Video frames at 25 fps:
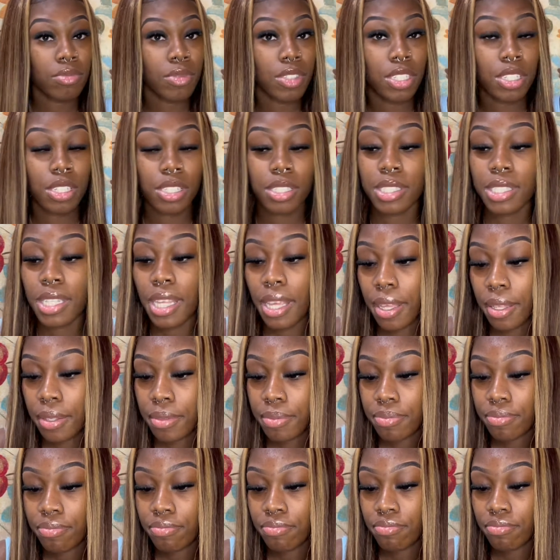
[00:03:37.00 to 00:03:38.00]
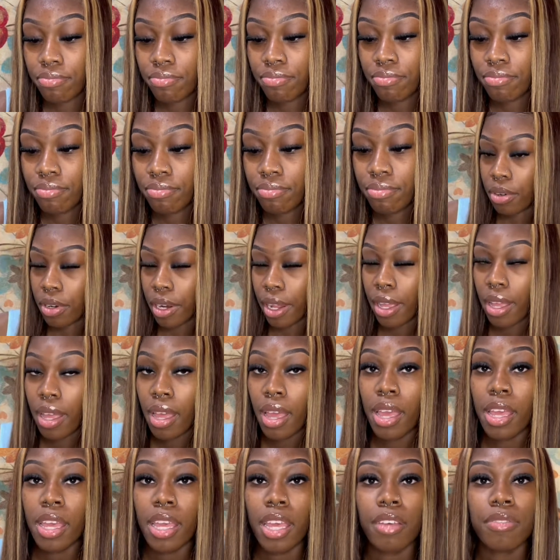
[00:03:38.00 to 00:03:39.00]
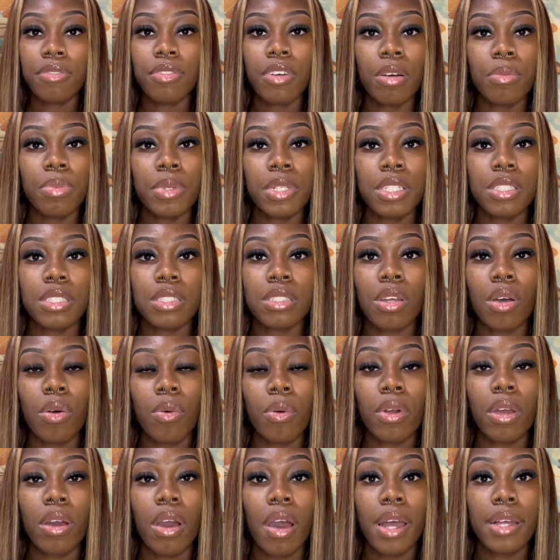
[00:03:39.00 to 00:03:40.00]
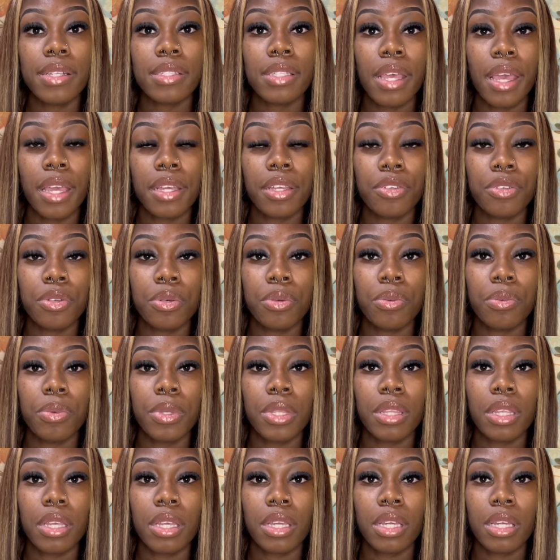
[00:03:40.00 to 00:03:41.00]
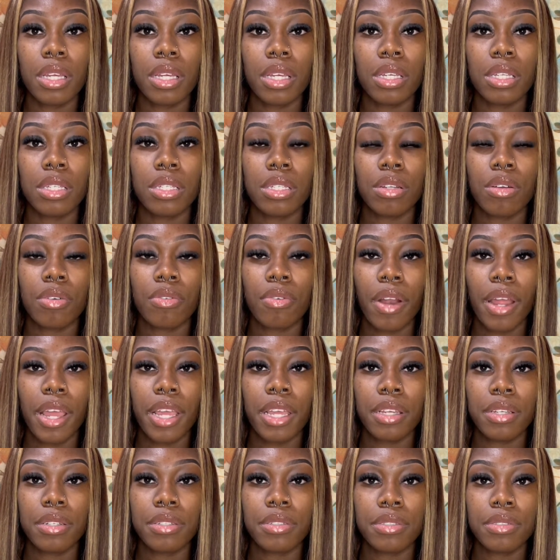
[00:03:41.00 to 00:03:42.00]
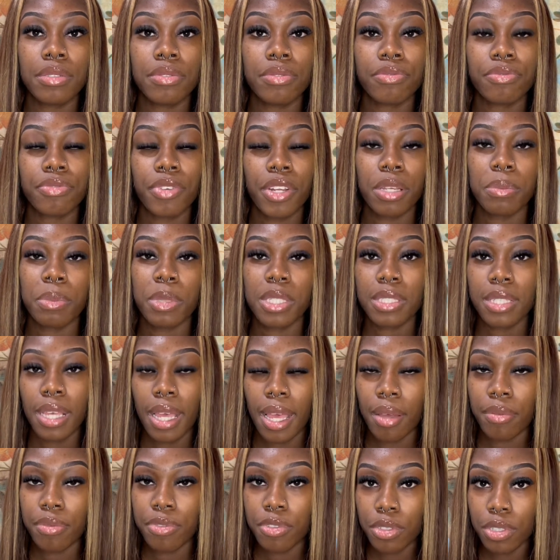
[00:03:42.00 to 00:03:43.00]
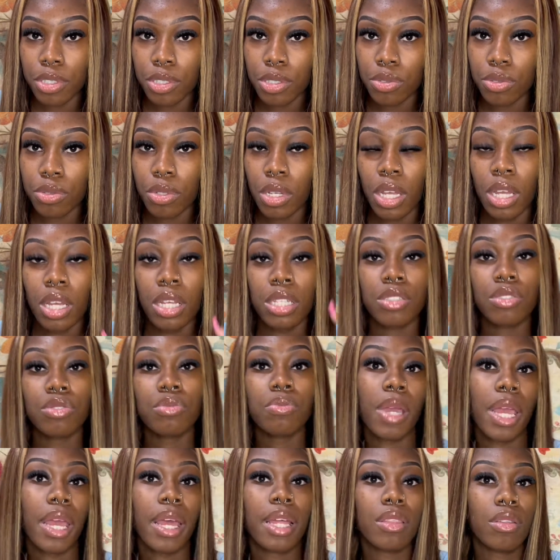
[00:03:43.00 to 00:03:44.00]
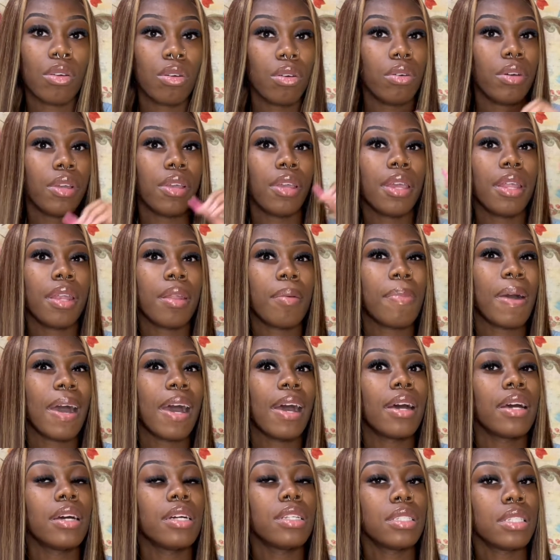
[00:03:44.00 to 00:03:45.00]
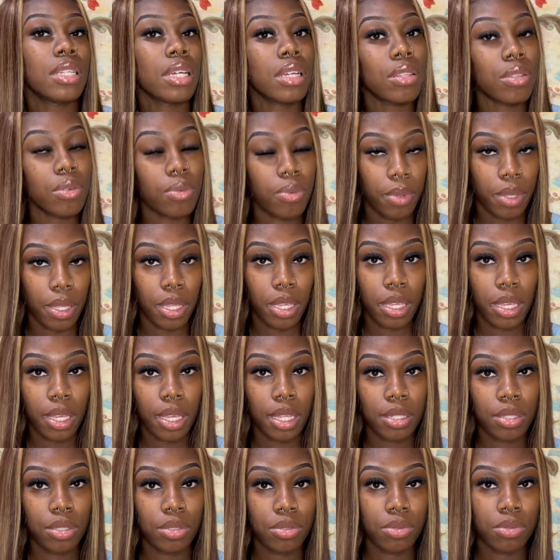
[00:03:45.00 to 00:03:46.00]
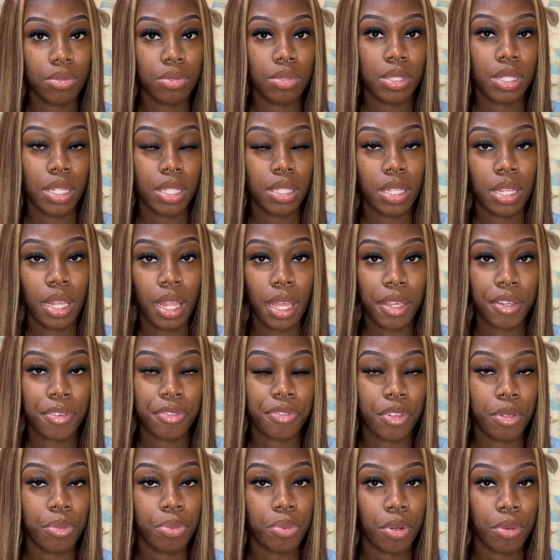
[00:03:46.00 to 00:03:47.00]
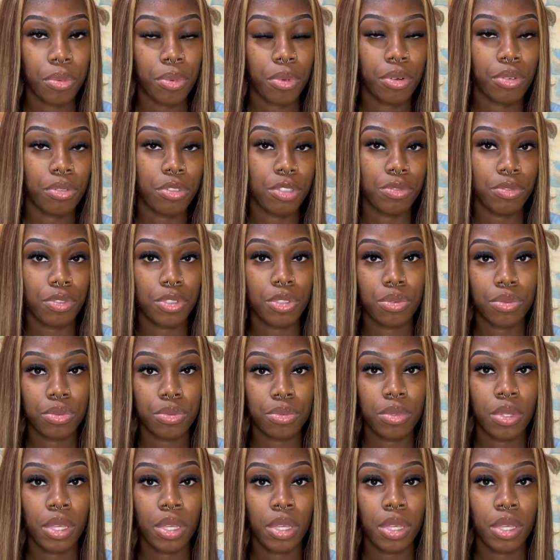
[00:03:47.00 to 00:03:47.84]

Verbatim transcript: you're set. If companies don't contact you within the right frame of time for you, you might have to go ahead and buy another wig and do another like free promo review